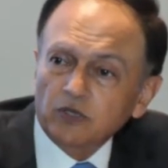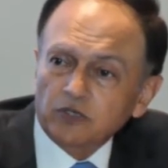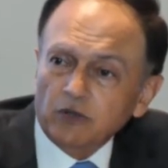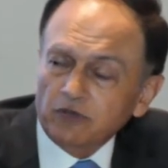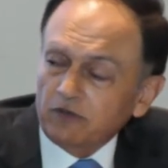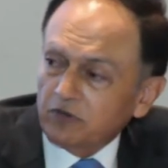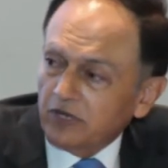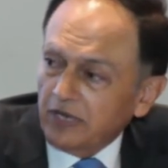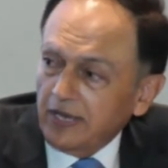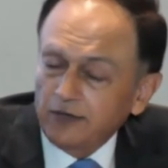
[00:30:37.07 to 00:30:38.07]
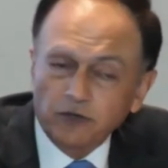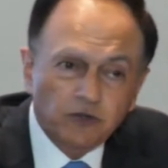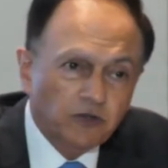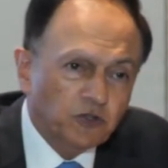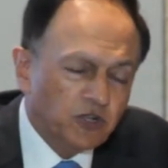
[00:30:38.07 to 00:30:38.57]
South Africa and
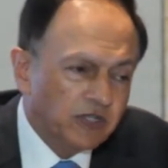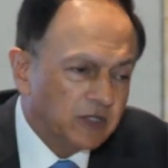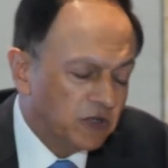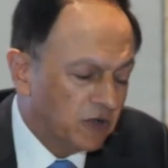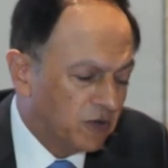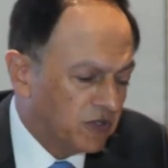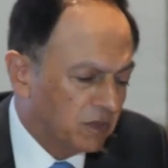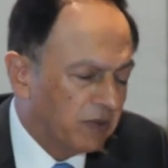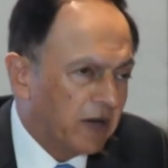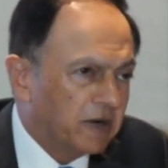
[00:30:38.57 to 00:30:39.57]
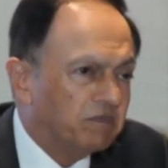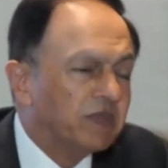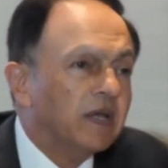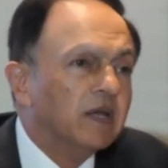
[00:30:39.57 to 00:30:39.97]
Indonesia. That's an increasing pattern.